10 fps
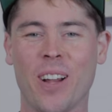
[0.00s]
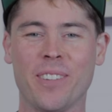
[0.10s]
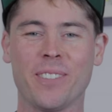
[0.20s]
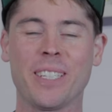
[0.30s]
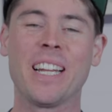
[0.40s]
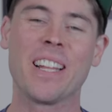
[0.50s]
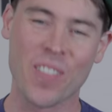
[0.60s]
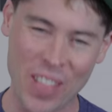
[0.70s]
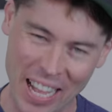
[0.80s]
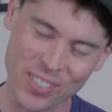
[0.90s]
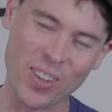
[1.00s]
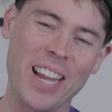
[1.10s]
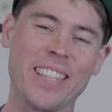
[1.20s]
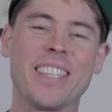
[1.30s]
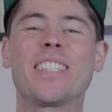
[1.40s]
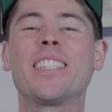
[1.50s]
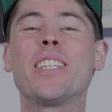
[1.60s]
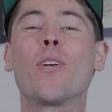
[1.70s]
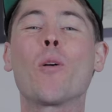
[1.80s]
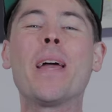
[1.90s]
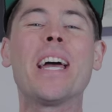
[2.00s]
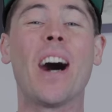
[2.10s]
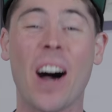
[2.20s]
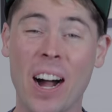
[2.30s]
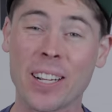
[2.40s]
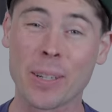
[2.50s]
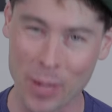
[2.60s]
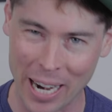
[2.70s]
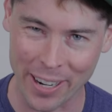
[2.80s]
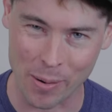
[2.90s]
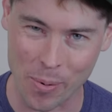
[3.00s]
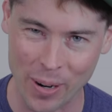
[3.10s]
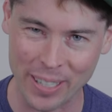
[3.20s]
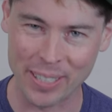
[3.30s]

rough. That's right, this is the Orbea Occam Ride Report.